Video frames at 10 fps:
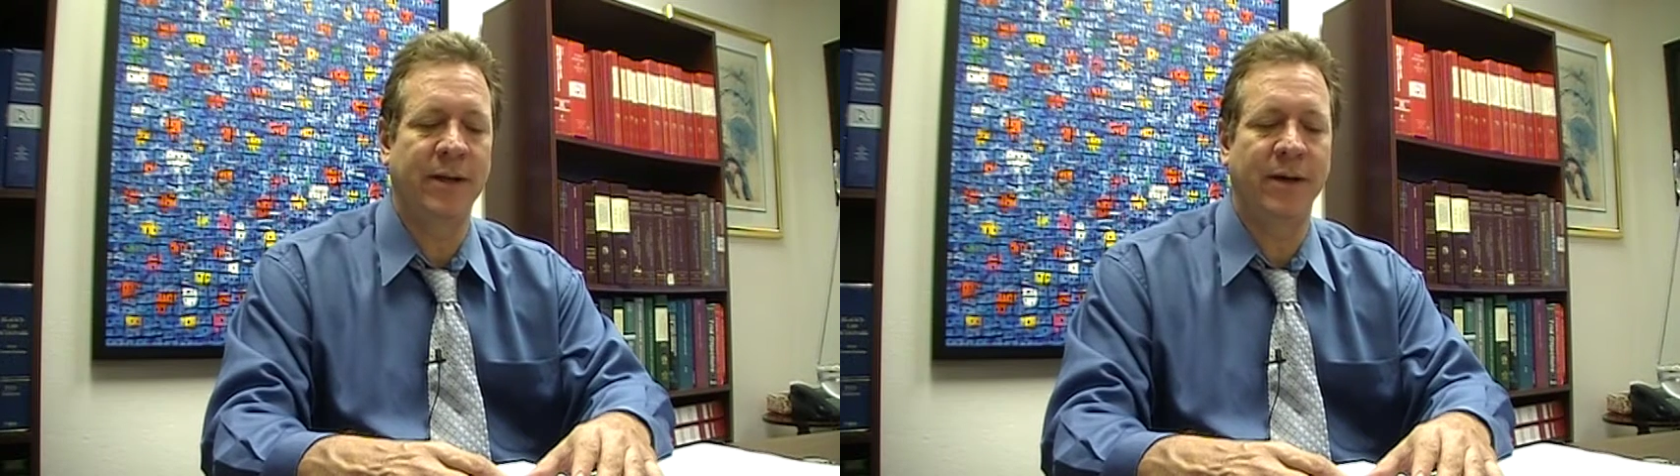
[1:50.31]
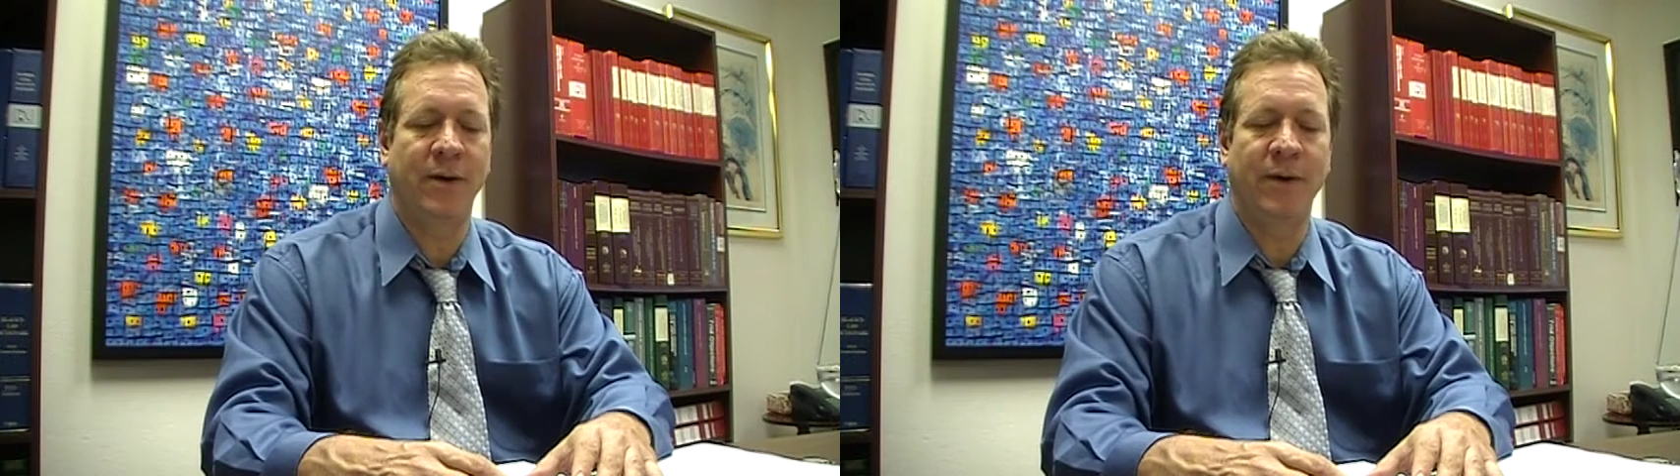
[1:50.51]

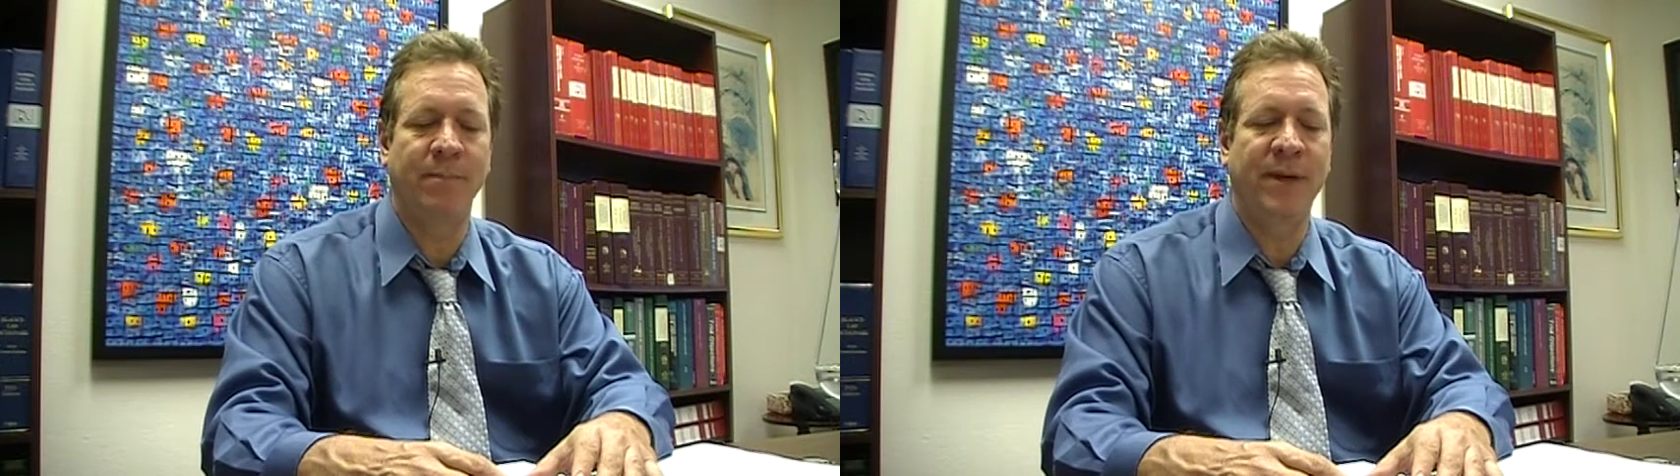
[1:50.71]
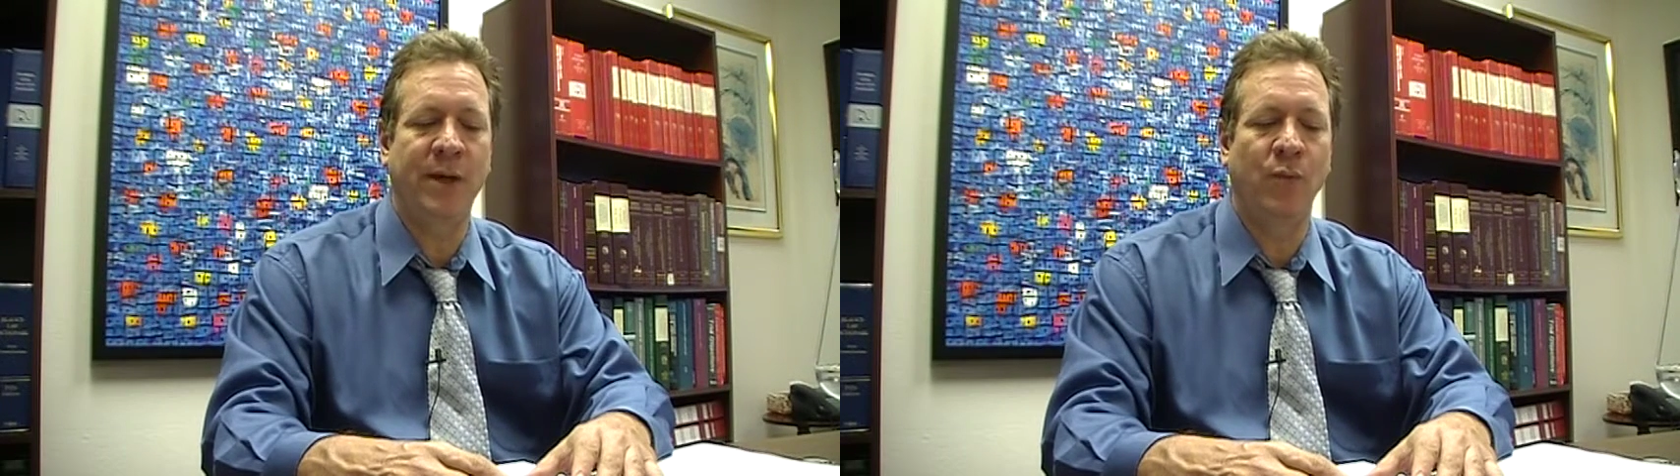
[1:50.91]

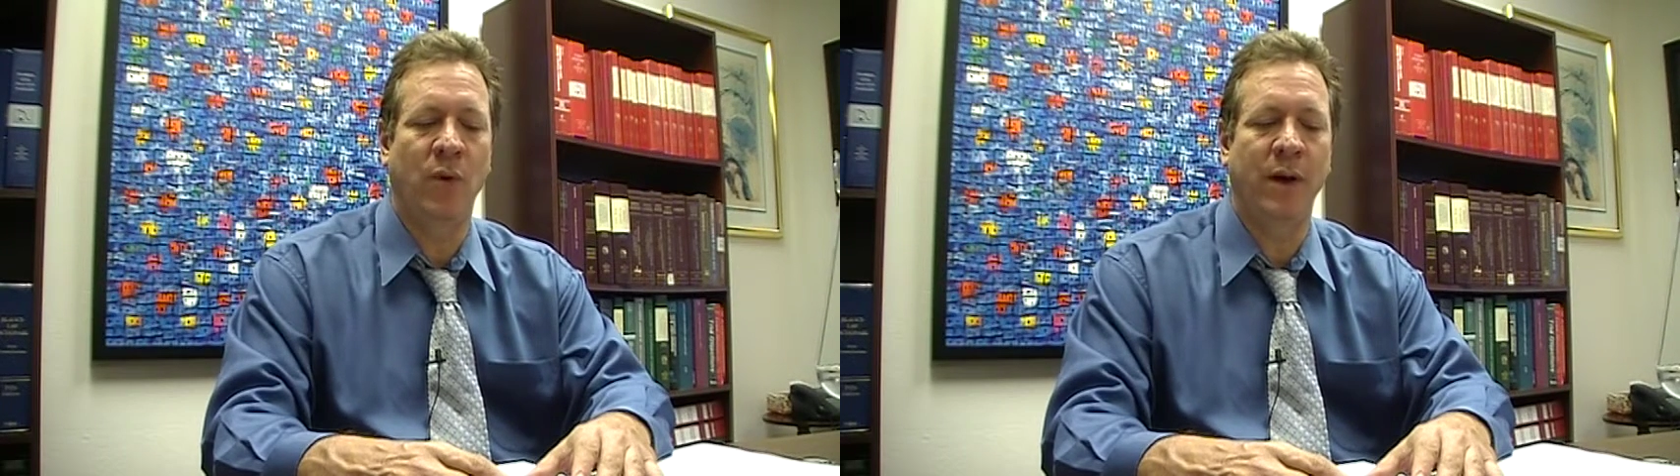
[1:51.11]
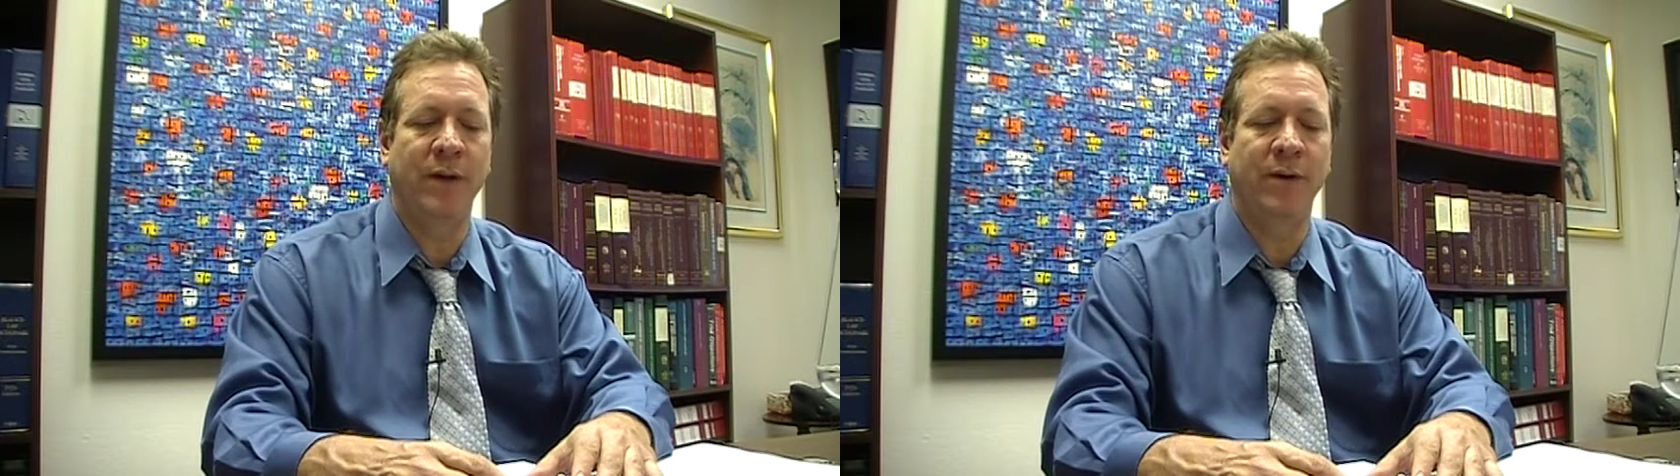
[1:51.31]

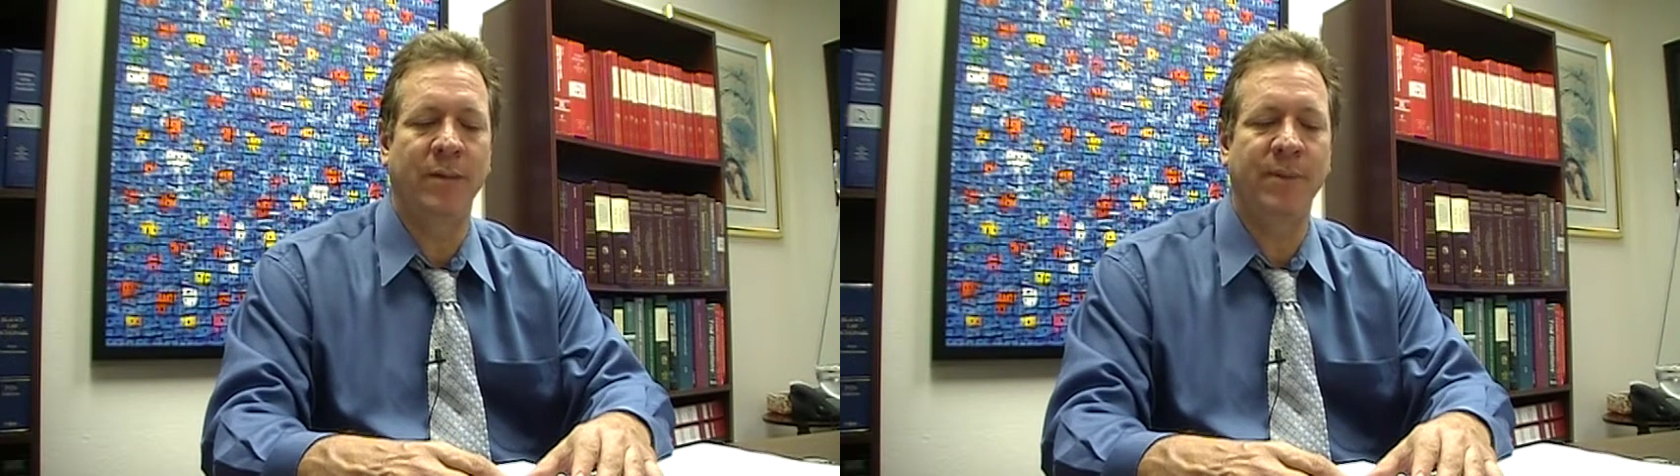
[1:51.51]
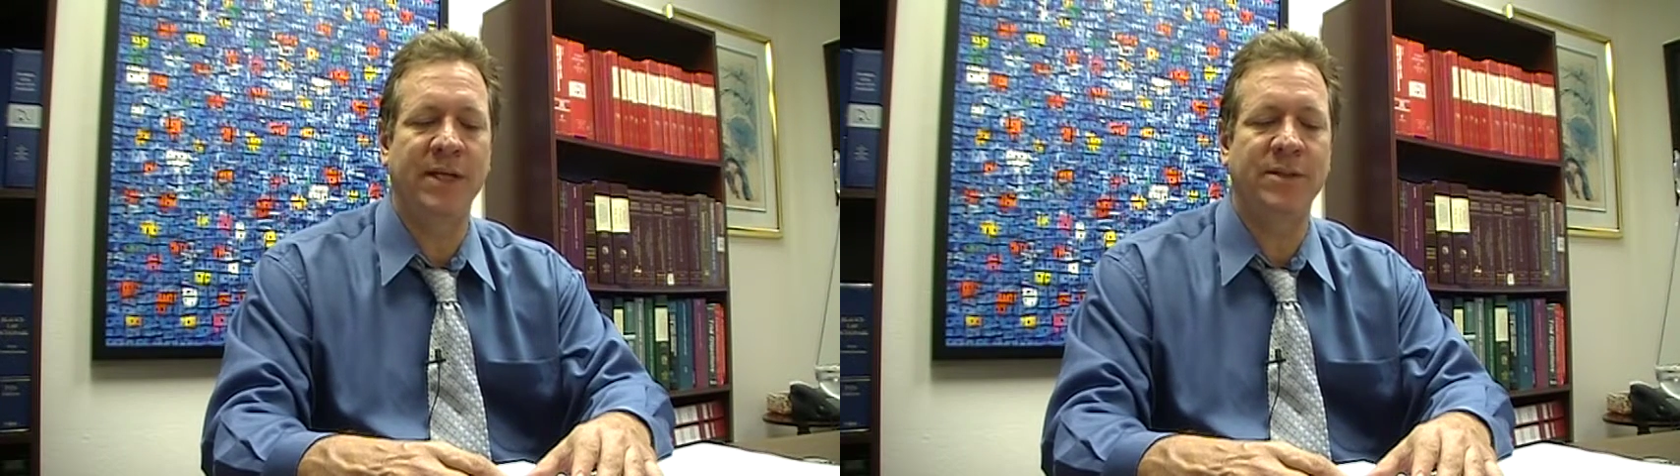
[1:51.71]
B1 or
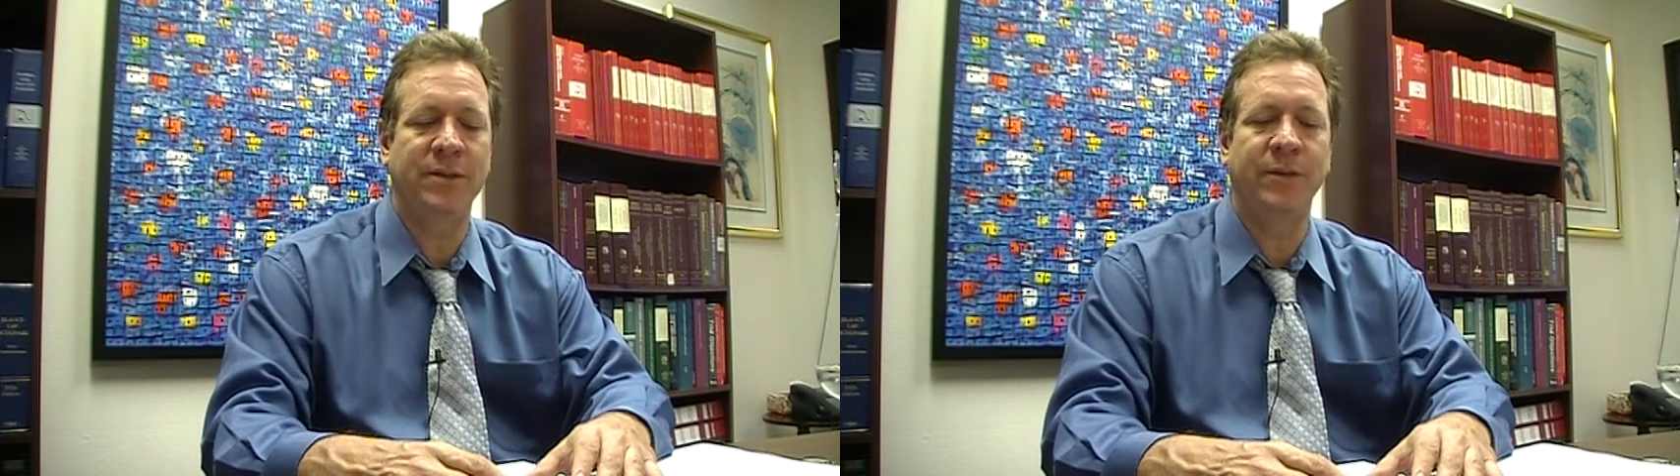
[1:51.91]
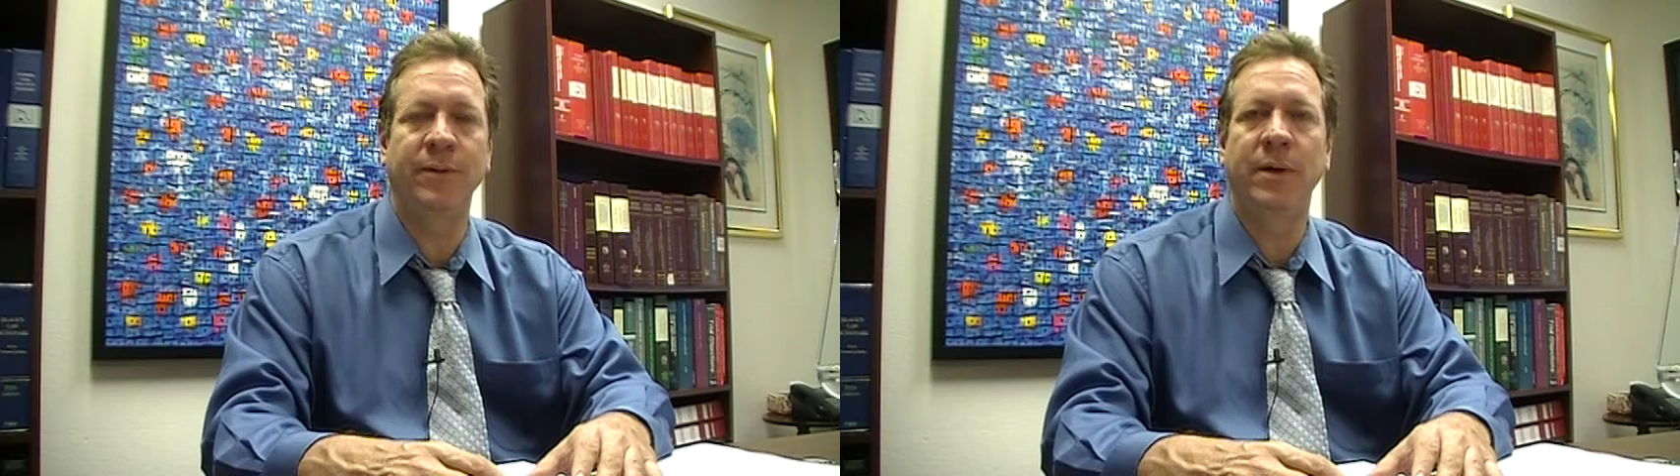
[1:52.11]
a
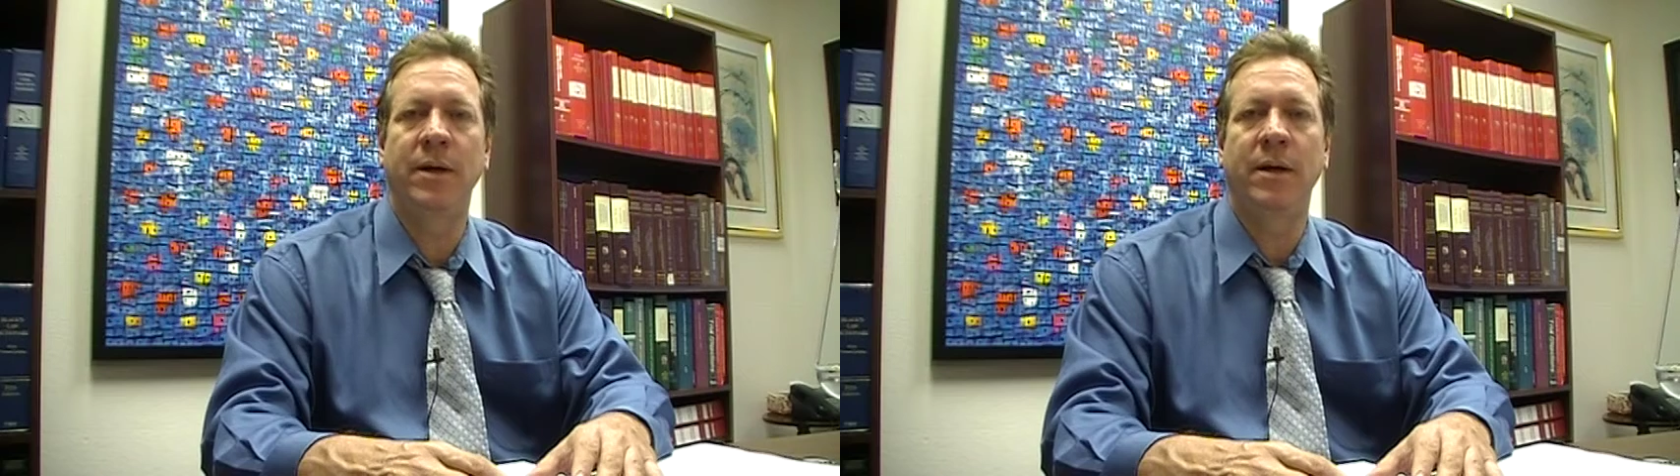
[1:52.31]
B2